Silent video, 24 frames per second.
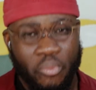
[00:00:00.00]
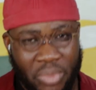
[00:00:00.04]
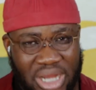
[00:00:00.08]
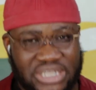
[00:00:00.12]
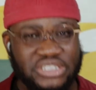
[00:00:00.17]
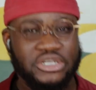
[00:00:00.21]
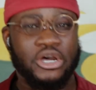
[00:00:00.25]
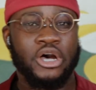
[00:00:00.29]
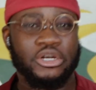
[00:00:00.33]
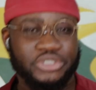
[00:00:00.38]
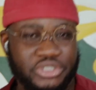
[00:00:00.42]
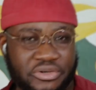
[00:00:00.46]

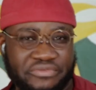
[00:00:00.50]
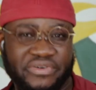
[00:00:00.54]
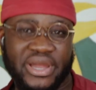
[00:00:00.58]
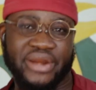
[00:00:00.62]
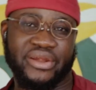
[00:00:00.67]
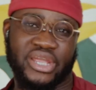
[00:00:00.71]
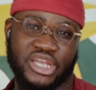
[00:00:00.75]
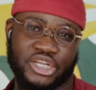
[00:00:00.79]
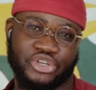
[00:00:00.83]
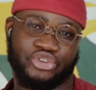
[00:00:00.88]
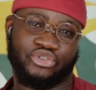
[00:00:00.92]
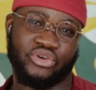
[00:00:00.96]
But it's also
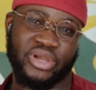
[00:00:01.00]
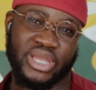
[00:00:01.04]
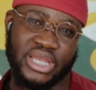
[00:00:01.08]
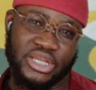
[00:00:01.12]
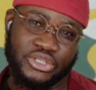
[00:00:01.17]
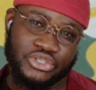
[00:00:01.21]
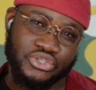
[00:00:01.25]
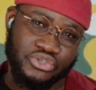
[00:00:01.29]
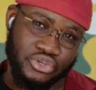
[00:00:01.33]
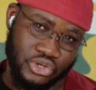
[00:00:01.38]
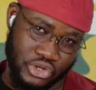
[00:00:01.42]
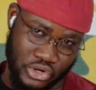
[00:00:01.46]
very
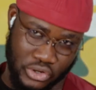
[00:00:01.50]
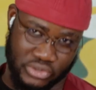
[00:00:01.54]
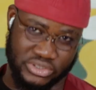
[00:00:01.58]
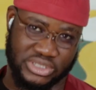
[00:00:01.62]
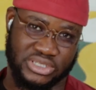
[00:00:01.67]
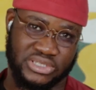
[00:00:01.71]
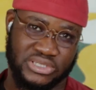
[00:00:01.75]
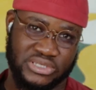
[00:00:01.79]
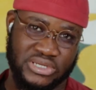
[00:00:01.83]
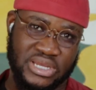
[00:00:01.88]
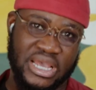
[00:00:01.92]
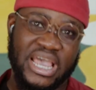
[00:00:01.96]
intriguing to
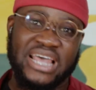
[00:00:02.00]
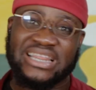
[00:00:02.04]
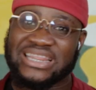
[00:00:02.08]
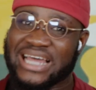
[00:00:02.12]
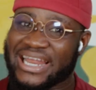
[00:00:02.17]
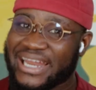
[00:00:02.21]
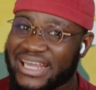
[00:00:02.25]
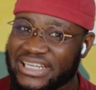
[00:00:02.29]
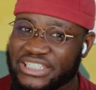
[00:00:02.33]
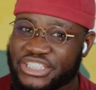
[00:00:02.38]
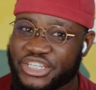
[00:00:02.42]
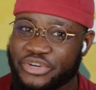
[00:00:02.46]
note
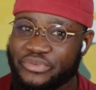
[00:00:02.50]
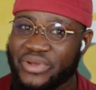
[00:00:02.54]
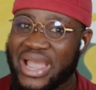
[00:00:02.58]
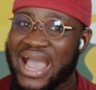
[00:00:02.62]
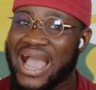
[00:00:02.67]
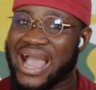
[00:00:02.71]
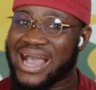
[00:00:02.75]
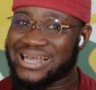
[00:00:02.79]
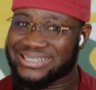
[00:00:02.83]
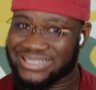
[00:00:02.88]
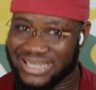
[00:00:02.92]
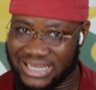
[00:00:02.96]
that
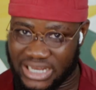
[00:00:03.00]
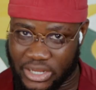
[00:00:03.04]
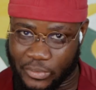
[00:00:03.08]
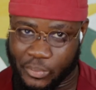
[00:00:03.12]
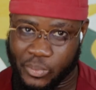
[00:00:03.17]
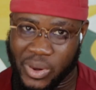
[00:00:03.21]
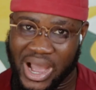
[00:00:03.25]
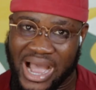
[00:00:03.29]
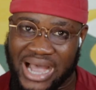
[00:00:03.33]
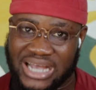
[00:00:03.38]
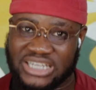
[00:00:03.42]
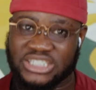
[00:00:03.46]
Nigeria has in
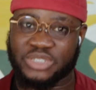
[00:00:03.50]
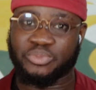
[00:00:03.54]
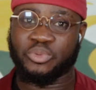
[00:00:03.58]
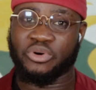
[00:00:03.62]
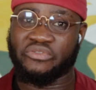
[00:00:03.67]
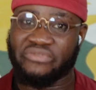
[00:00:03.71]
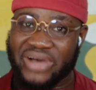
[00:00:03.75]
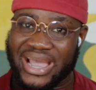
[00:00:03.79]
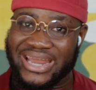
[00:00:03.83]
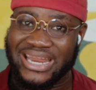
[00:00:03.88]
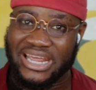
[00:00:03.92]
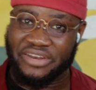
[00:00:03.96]
the past
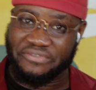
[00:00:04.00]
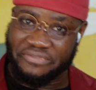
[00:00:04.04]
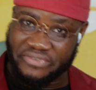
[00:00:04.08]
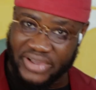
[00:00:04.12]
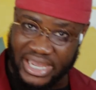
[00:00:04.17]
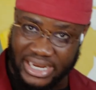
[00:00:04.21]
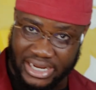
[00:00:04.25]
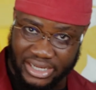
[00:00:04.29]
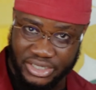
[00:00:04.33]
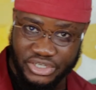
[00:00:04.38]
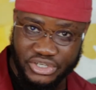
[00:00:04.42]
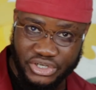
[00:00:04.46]
provided
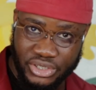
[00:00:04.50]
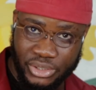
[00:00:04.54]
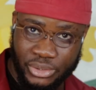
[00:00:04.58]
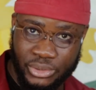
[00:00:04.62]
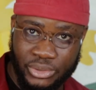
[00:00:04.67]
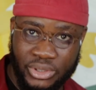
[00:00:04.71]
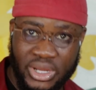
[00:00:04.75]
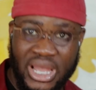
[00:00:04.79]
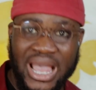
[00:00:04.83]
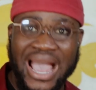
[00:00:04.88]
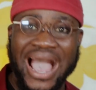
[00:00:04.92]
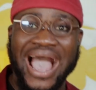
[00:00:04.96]

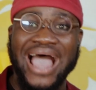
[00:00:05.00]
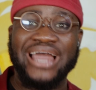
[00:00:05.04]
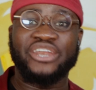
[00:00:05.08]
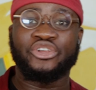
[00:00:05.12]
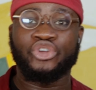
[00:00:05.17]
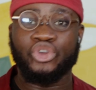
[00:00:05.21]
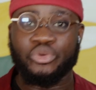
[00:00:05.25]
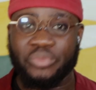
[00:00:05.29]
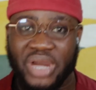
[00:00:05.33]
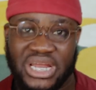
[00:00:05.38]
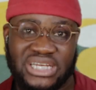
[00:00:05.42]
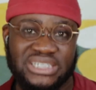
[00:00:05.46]
financial
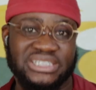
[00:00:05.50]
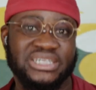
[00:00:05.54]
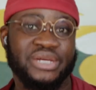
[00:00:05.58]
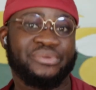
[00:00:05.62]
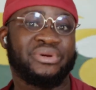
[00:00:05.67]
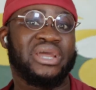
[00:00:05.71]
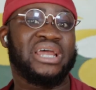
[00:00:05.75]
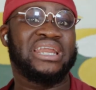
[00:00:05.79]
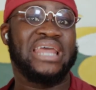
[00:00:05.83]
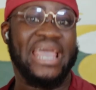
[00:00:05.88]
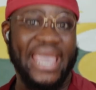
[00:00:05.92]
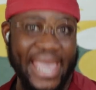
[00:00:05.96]
and
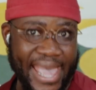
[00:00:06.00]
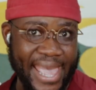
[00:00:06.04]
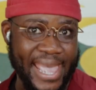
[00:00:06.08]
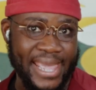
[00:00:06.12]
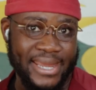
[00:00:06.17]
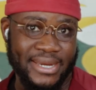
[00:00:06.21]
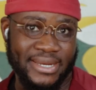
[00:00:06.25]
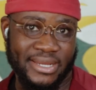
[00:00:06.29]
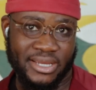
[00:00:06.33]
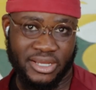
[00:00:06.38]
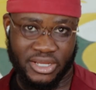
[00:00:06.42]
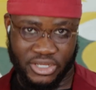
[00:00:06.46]
humanitarian
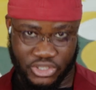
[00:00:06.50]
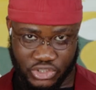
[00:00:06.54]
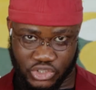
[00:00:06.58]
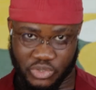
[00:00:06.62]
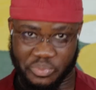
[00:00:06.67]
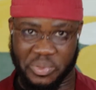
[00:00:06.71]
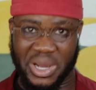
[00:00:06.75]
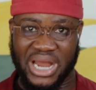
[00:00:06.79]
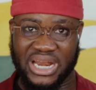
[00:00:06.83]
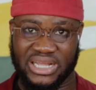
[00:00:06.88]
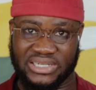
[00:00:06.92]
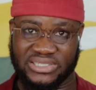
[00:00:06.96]
aid
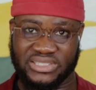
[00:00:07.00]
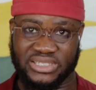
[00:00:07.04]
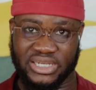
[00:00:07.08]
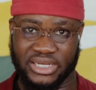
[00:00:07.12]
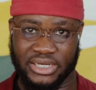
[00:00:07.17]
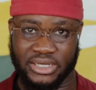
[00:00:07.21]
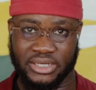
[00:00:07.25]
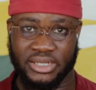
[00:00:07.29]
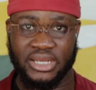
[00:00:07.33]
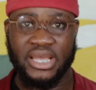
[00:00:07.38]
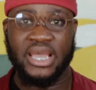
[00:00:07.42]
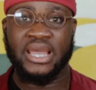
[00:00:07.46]
to
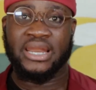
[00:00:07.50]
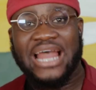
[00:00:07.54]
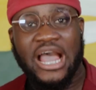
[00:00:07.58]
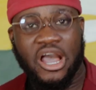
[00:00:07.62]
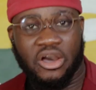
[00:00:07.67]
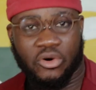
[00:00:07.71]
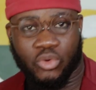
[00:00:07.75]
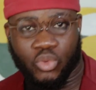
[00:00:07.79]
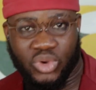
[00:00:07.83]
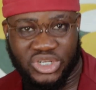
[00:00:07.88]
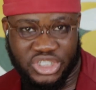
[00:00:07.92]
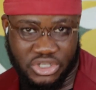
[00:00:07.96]
Palestine.
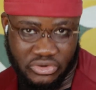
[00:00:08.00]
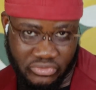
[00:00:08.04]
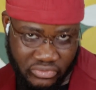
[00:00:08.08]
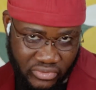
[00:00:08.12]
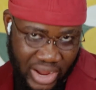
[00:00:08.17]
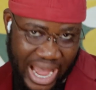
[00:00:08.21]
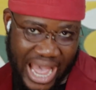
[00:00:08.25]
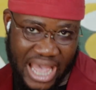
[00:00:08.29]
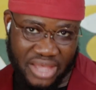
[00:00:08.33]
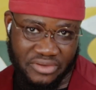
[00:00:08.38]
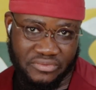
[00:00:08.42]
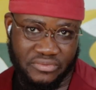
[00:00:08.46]
Now, question
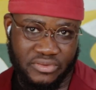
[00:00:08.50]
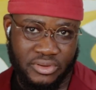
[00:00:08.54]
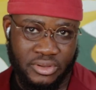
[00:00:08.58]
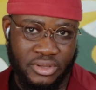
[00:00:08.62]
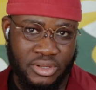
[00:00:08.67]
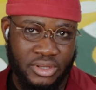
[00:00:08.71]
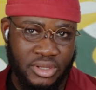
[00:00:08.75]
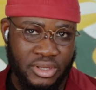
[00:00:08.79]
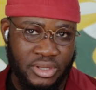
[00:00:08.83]
5.